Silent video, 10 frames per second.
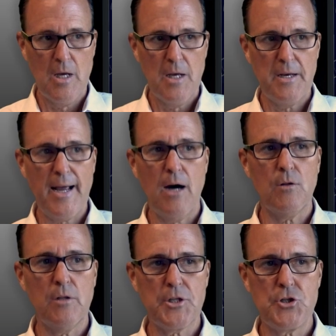Now,
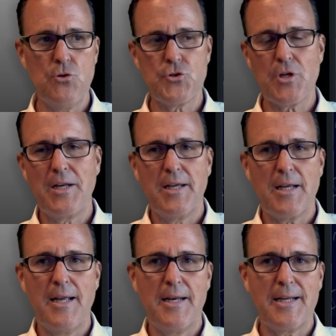let's use an
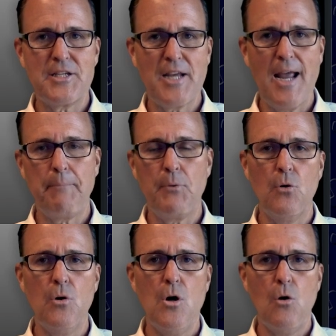
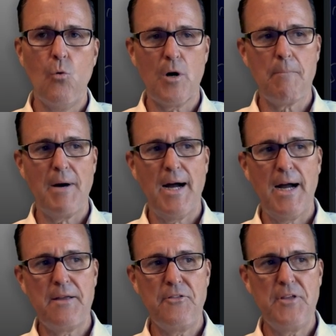example
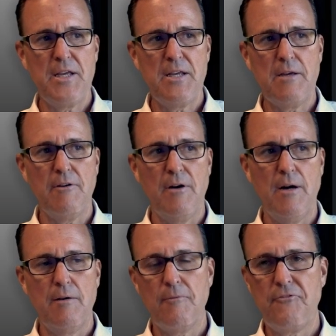whereby the
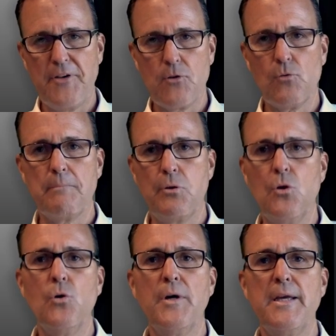federal
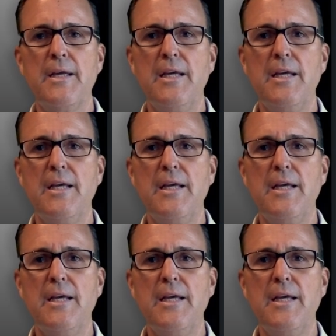employee